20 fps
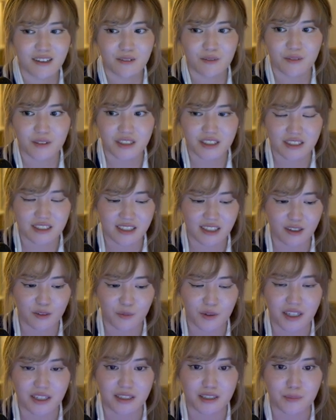which is like
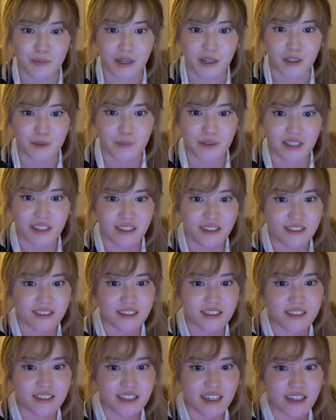what inspired me to
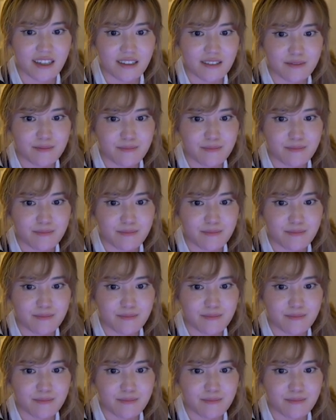do that.